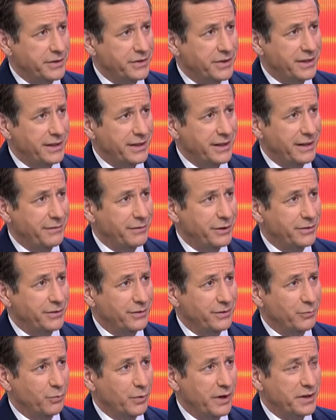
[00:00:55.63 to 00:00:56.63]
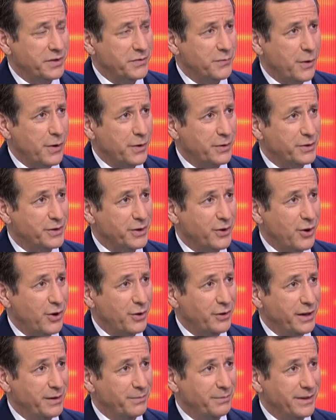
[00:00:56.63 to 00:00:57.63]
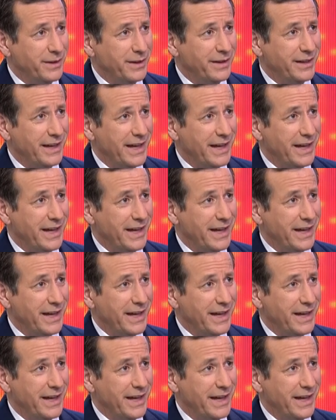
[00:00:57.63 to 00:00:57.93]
she even went as far as to call them the